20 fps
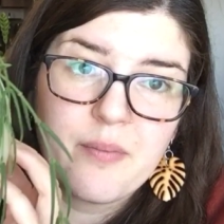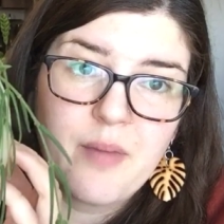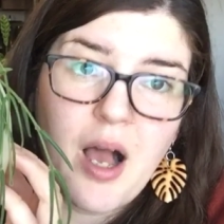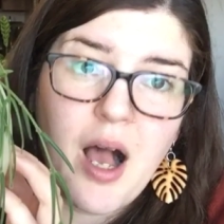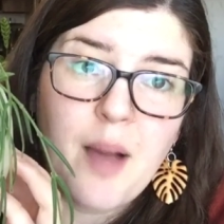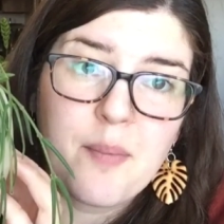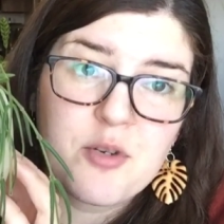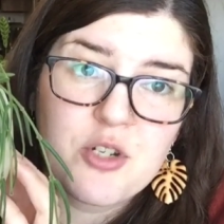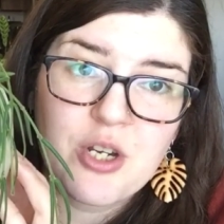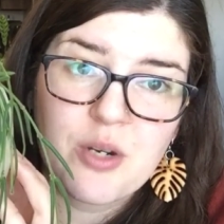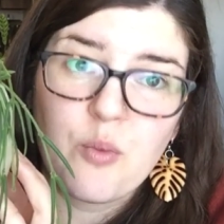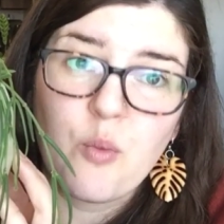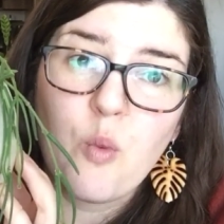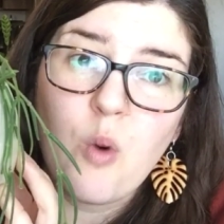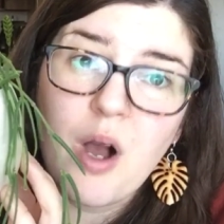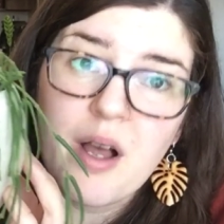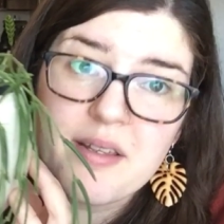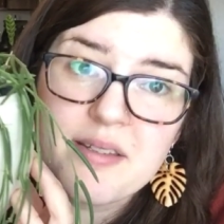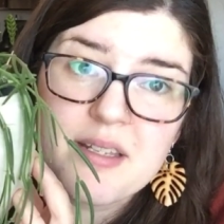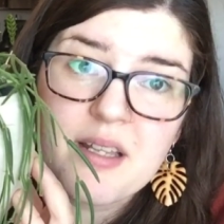option
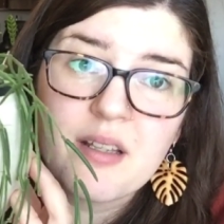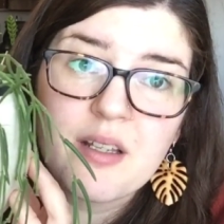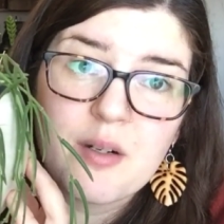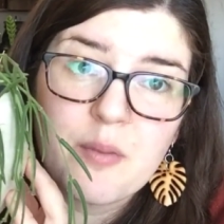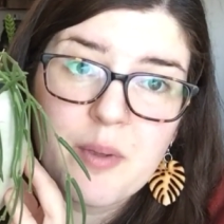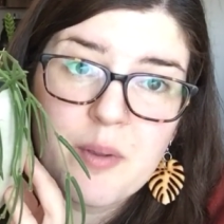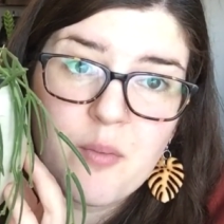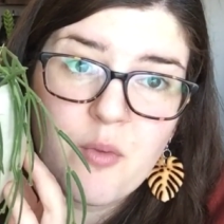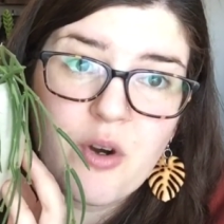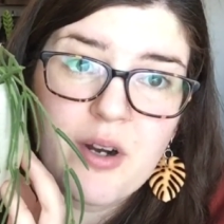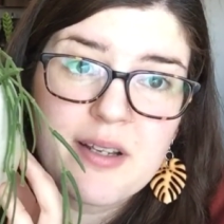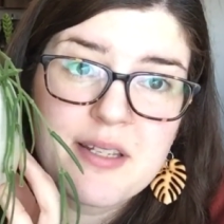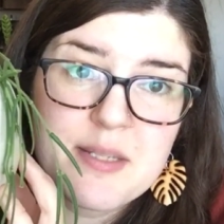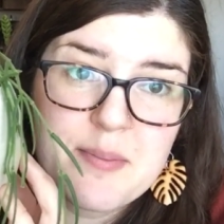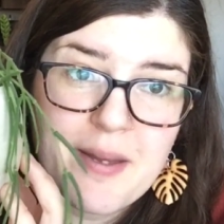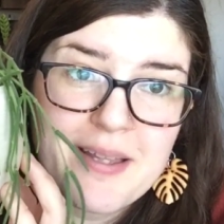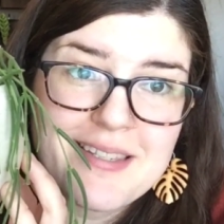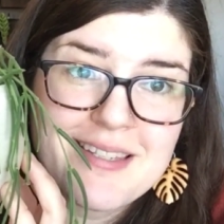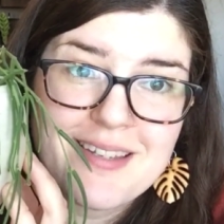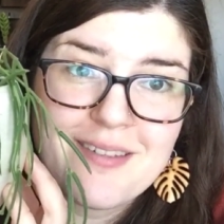was a little bit more
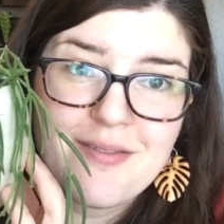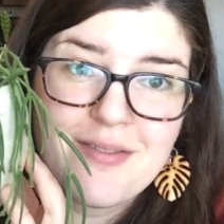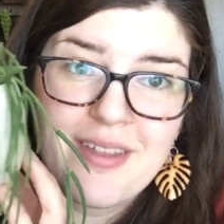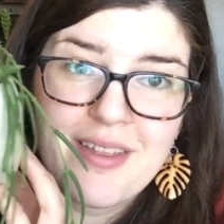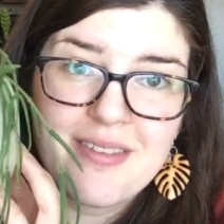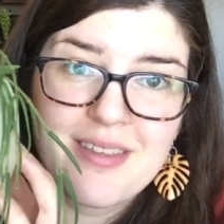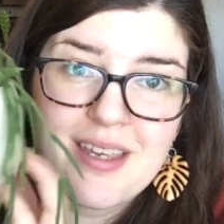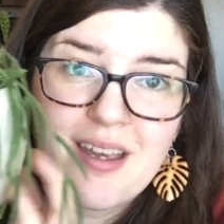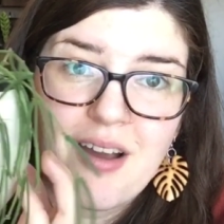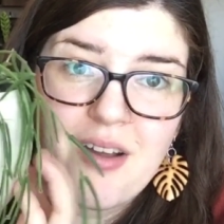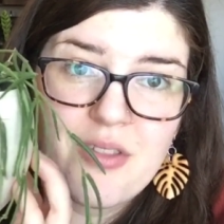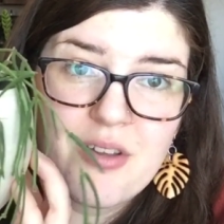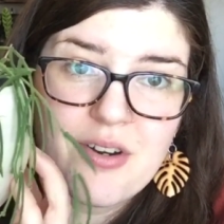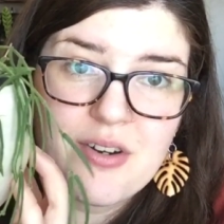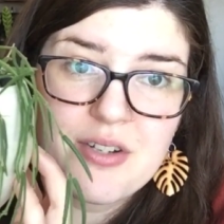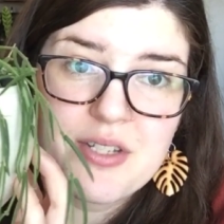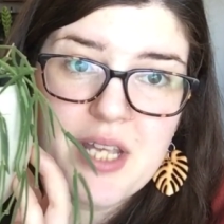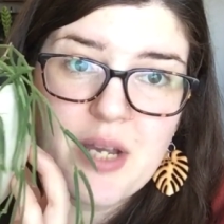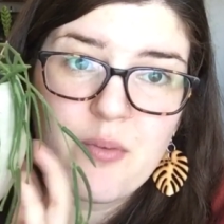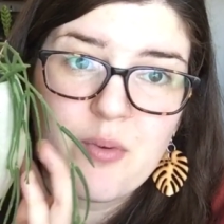expensive than the
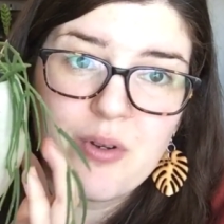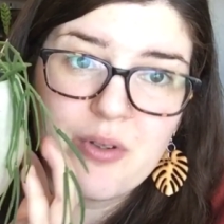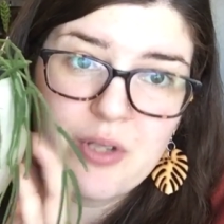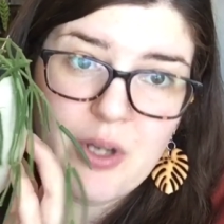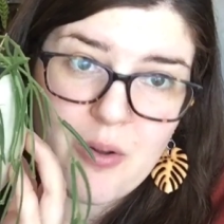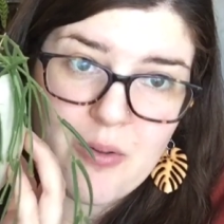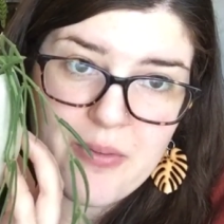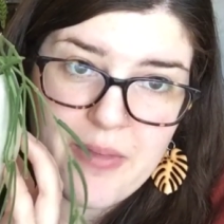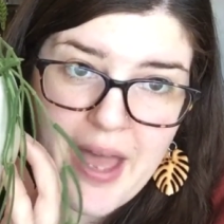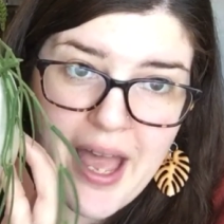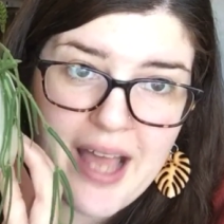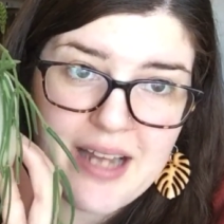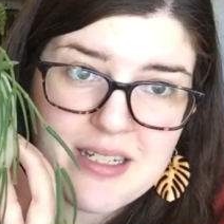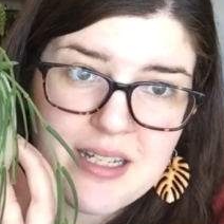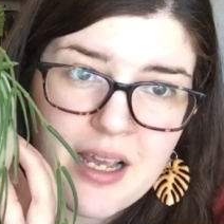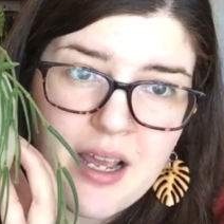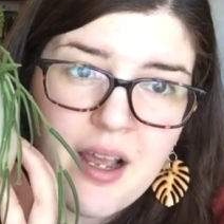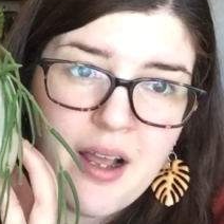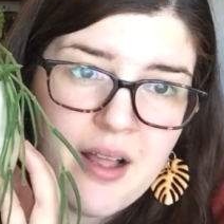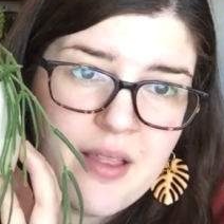others, I will note that.
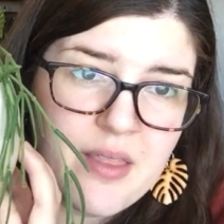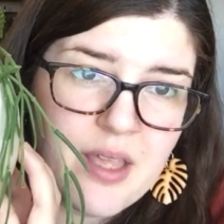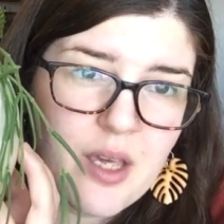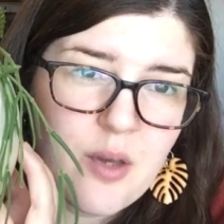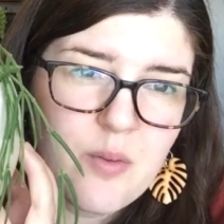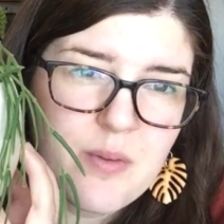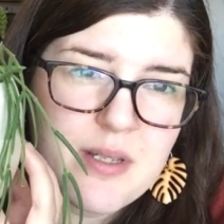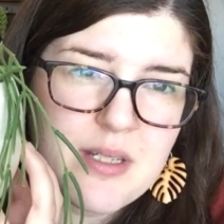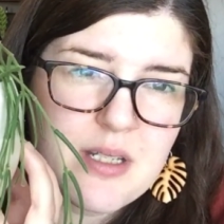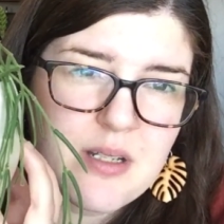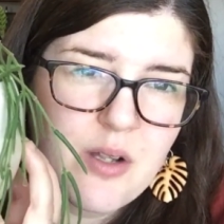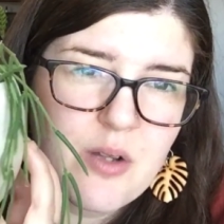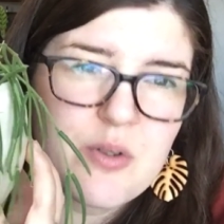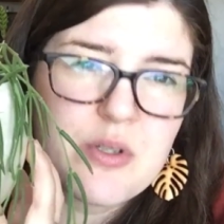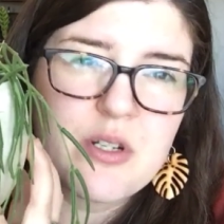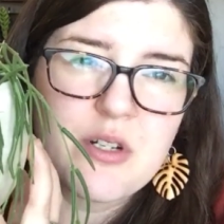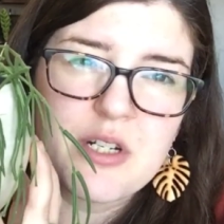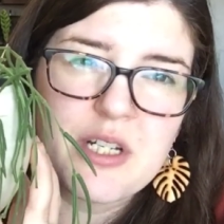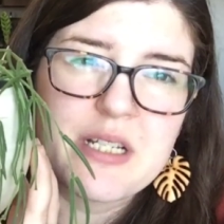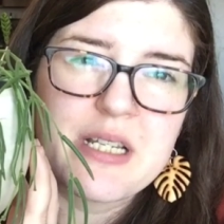I think it was
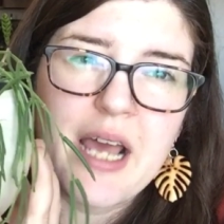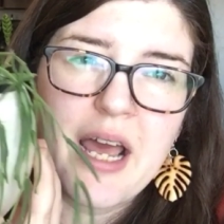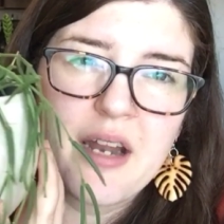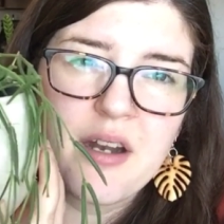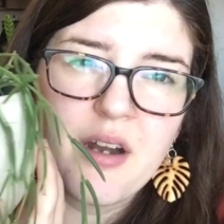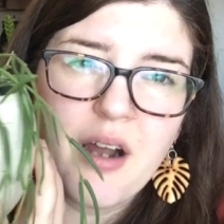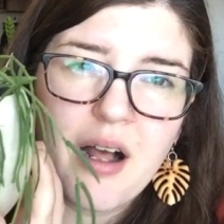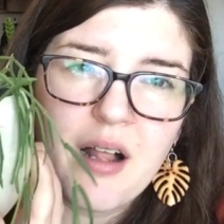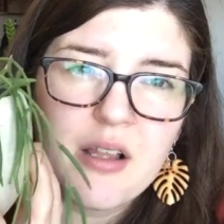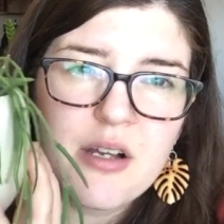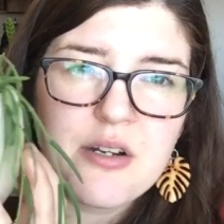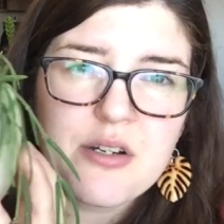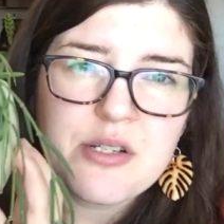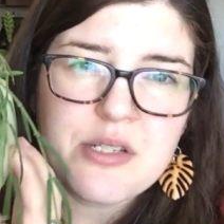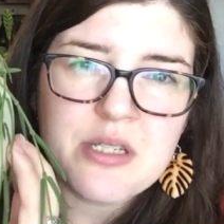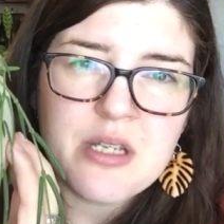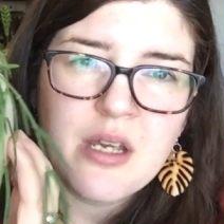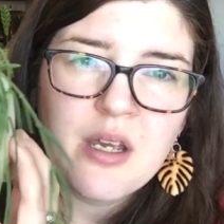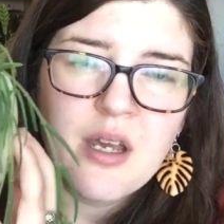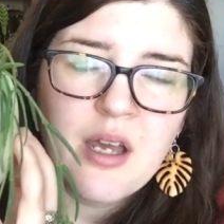closer to
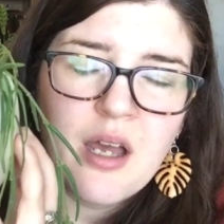$10,